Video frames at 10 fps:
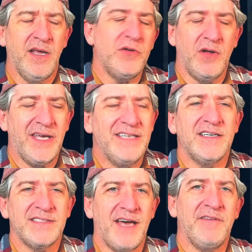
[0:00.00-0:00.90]
No, he
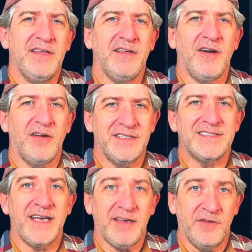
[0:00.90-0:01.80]
does have healing on his
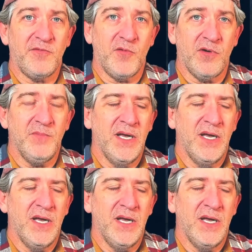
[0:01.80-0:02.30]
second form,